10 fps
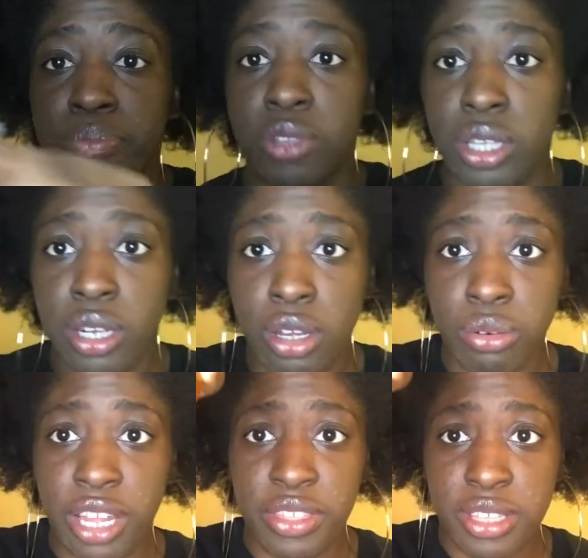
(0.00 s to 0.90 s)
You know,
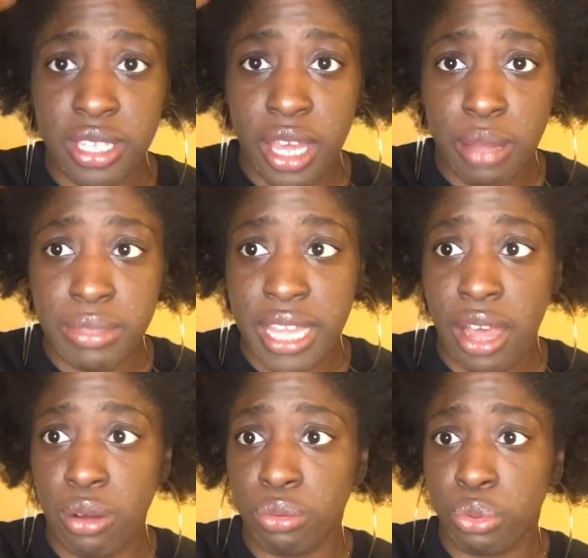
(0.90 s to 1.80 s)
nothing comes
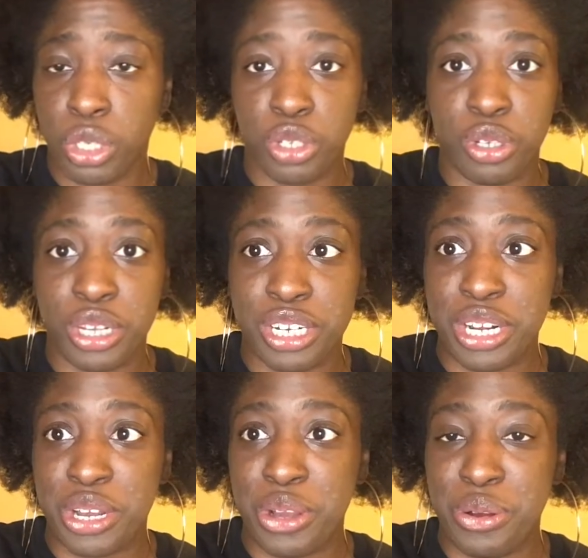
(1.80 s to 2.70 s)
out when you
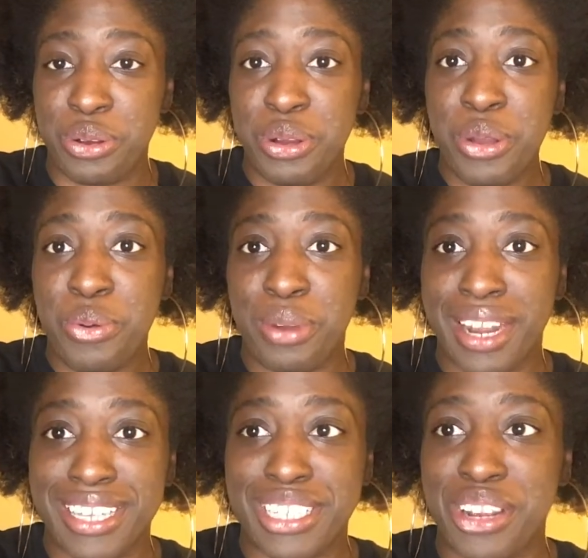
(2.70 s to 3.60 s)
when
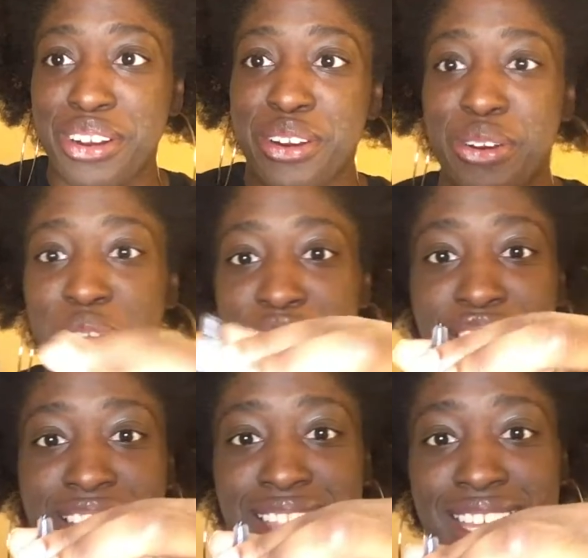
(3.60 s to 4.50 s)
I turn it over or
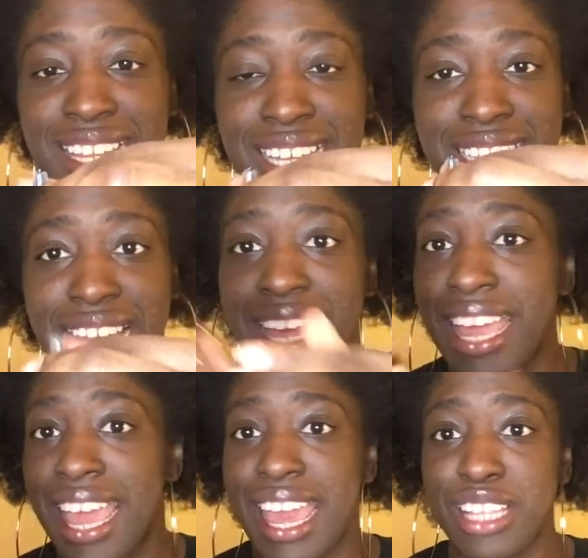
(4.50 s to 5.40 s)
anything like that.
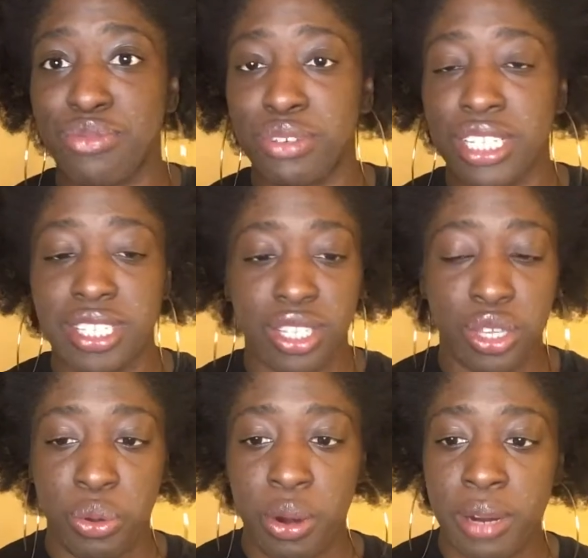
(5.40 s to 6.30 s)
It's really
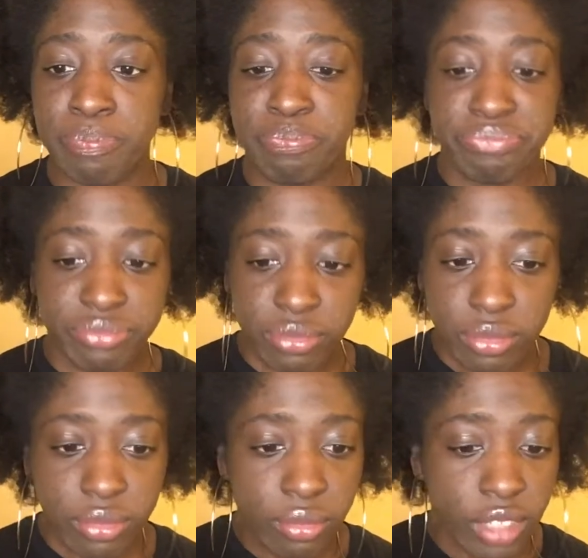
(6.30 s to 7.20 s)
secure.
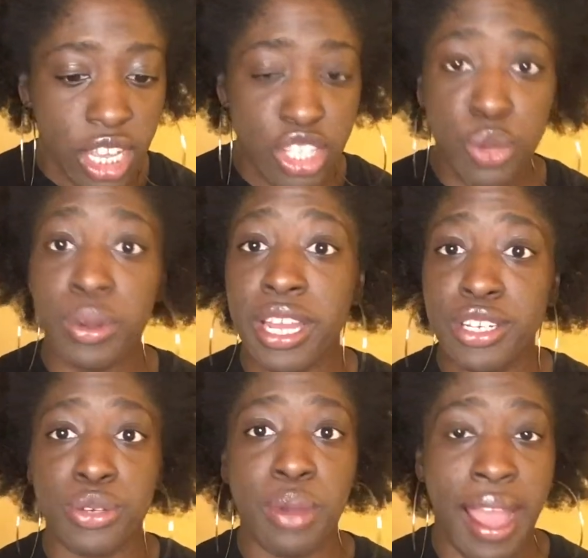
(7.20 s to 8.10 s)
And so what I
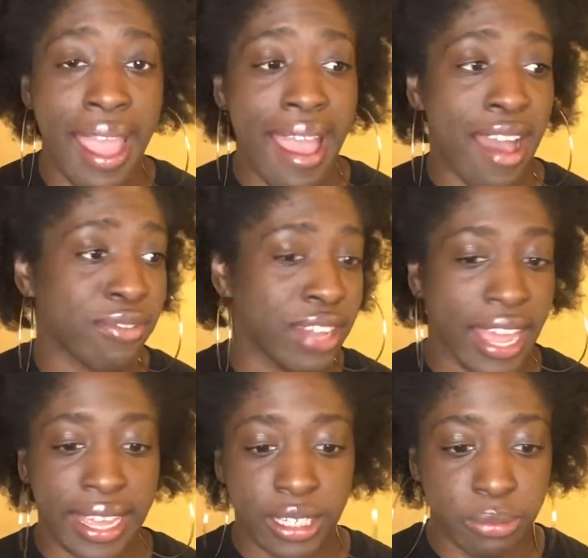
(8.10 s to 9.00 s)
do, I have
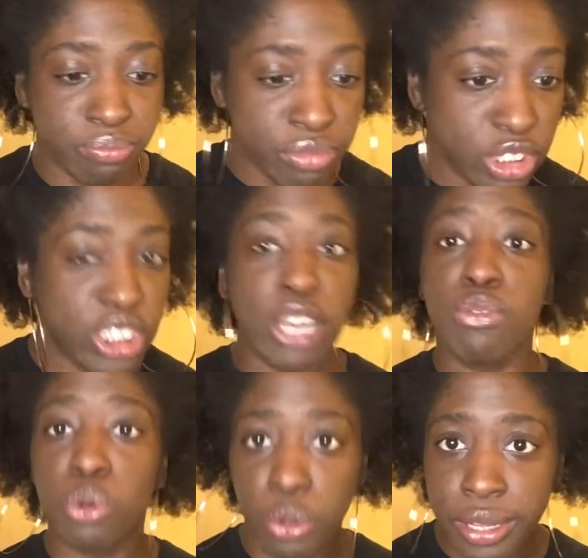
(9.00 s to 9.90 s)
like
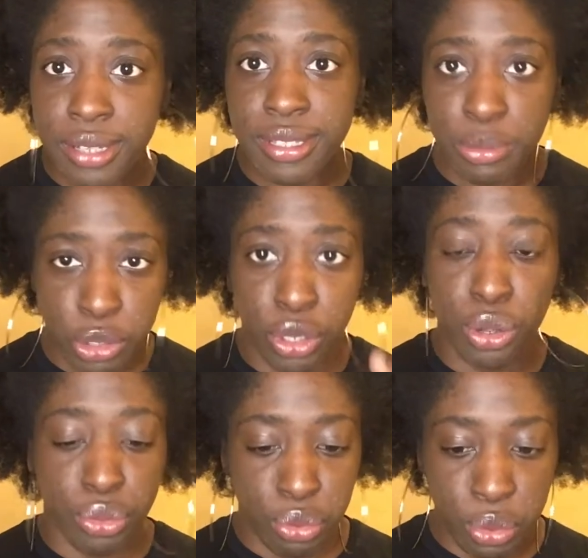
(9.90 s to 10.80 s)
several oils, I'm gonna
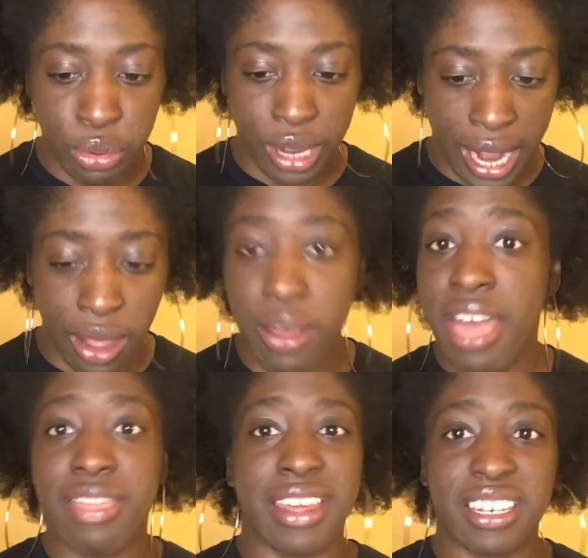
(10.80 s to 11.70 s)
go through it now,
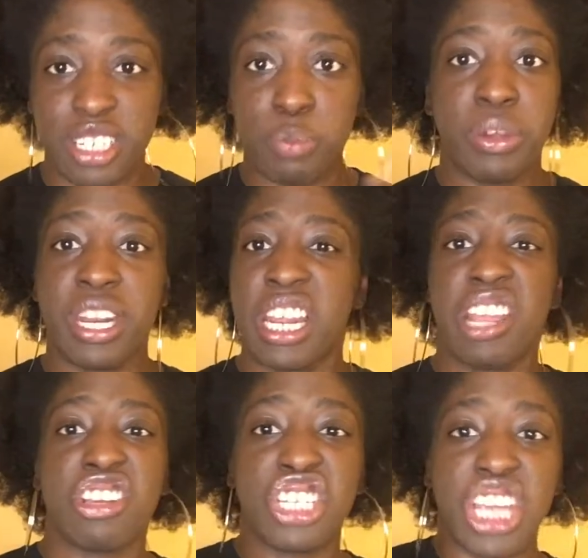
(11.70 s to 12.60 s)
that I just put in
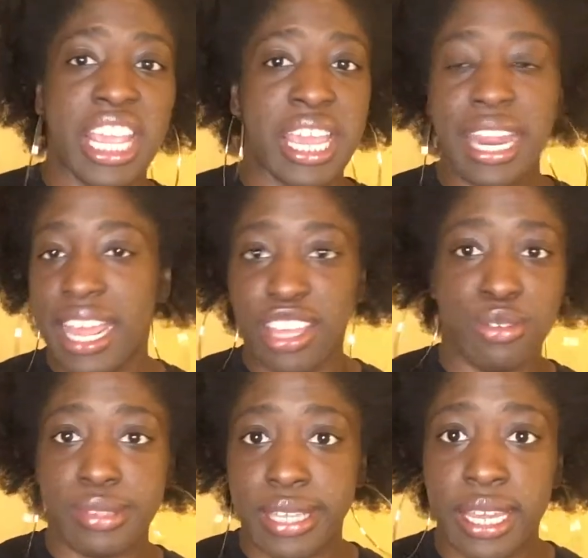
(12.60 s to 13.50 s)
here, shake it, and
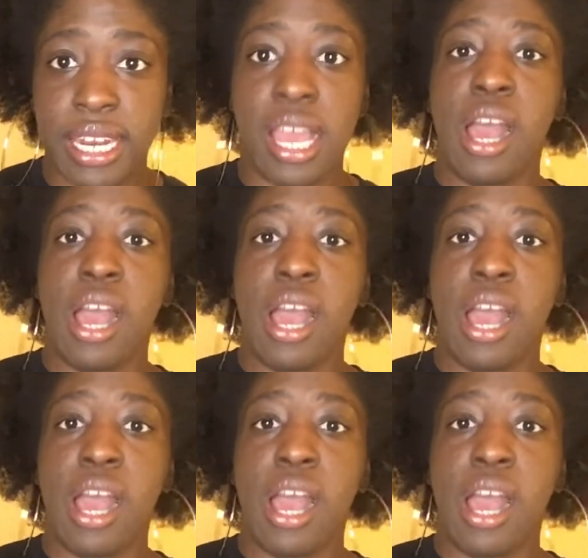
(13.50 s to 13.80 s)
use it